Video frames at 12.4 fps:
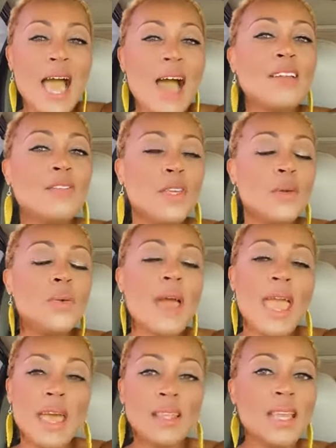out of you,
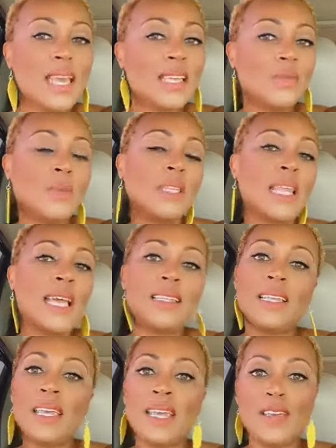ALA has been
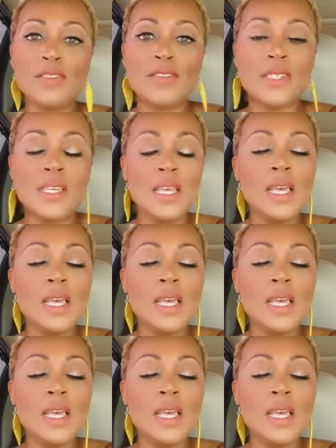like the gift